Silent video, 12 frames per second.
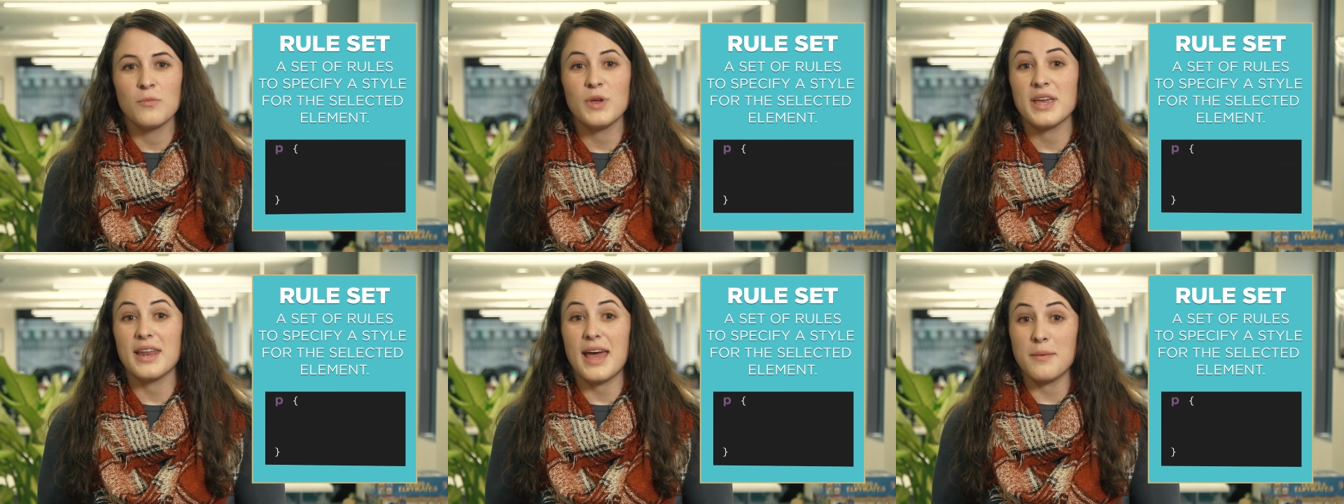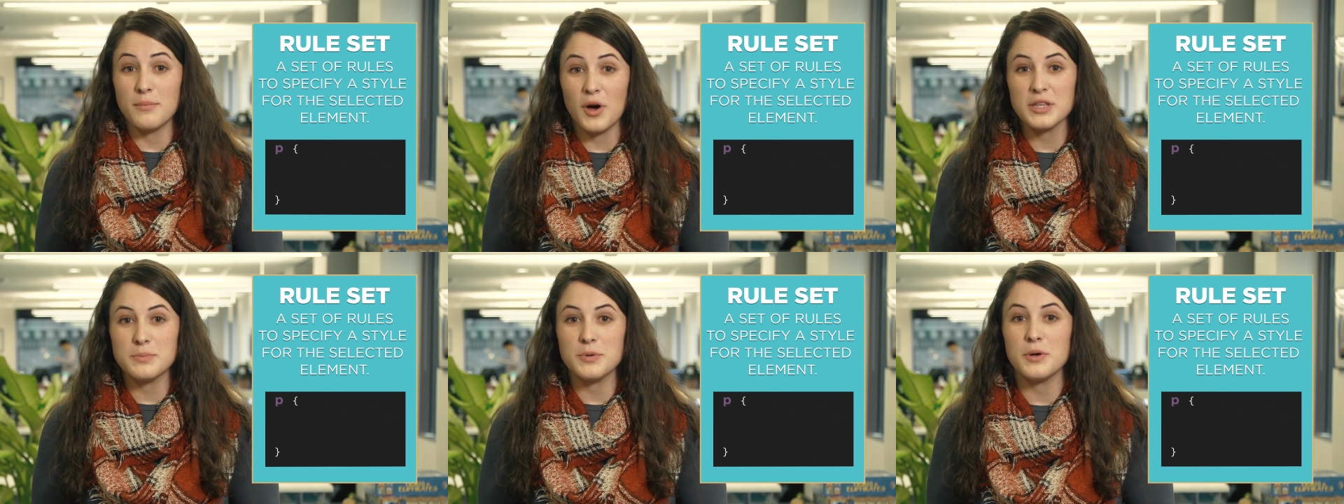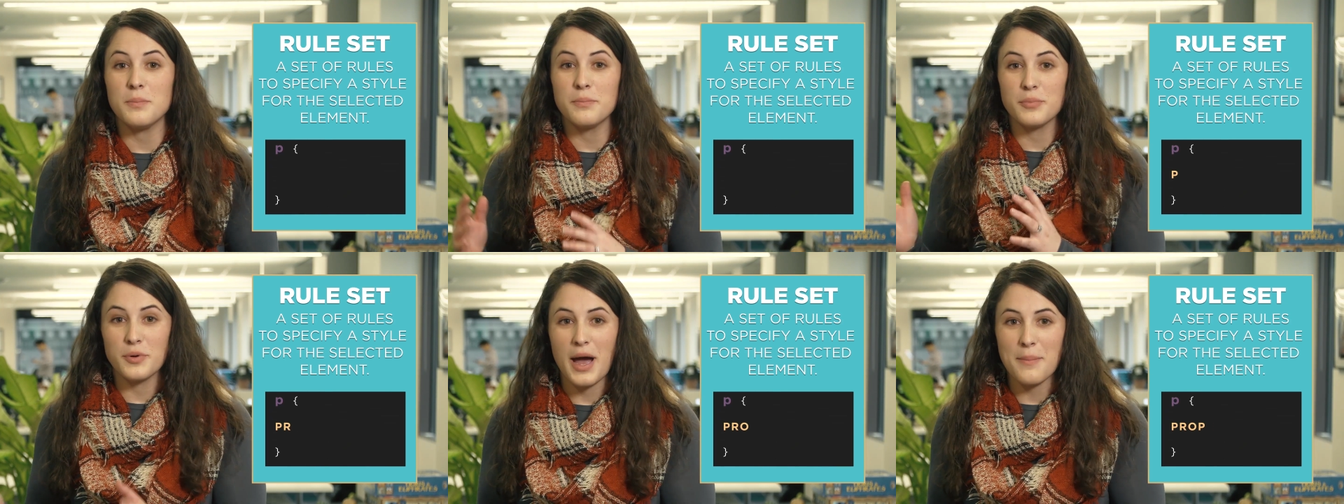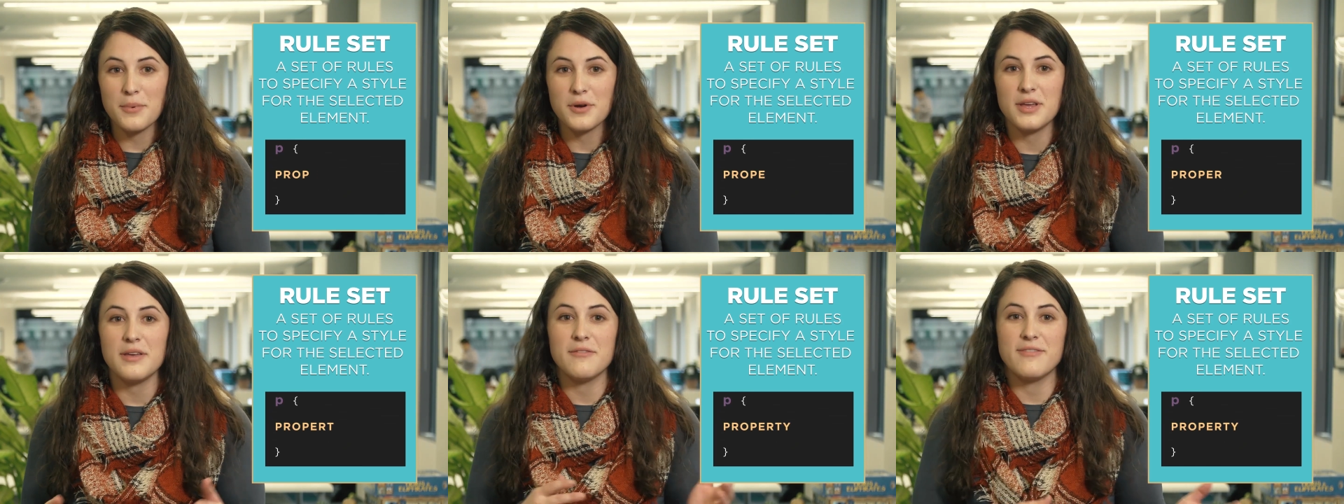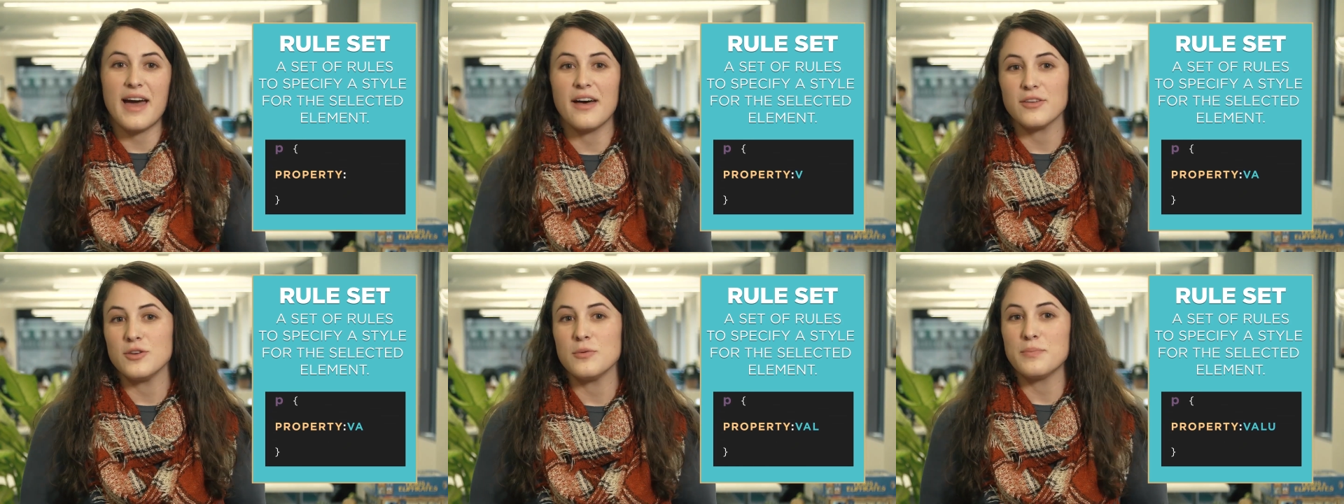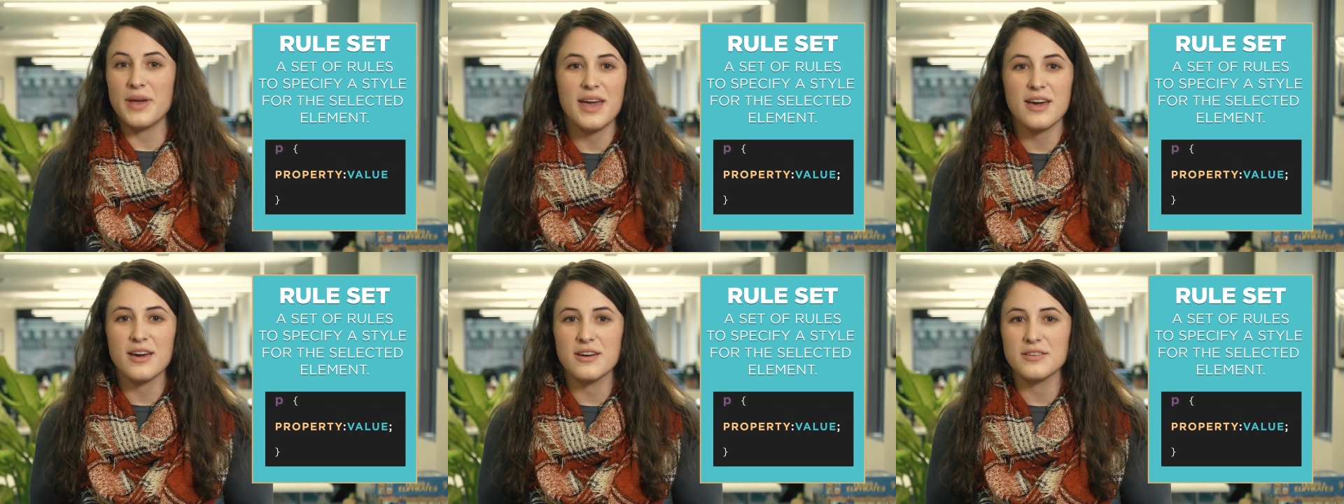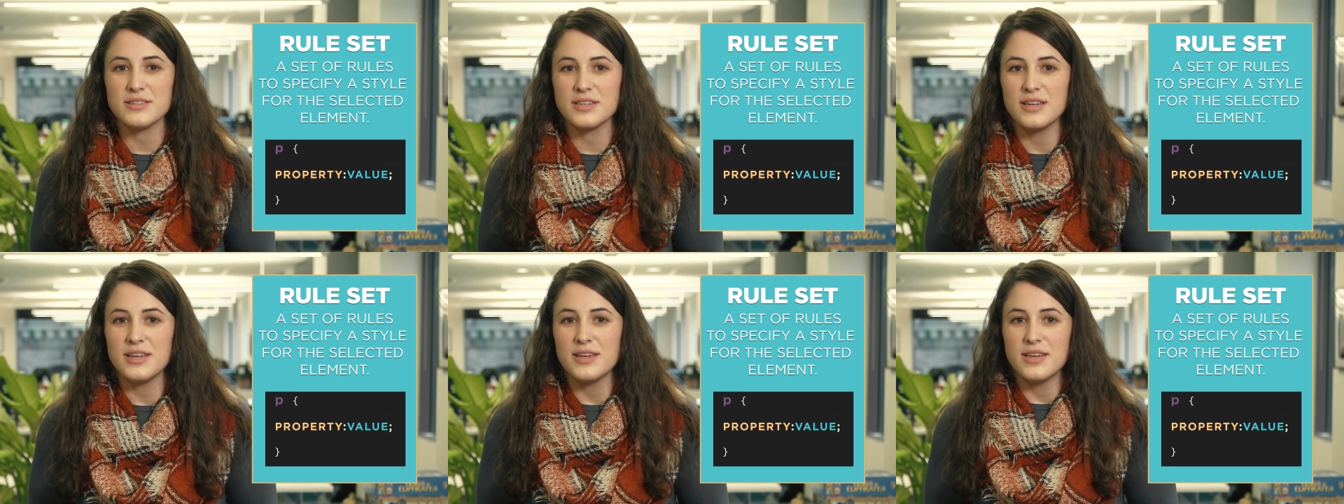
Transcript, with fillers: We can add multiple property value pairs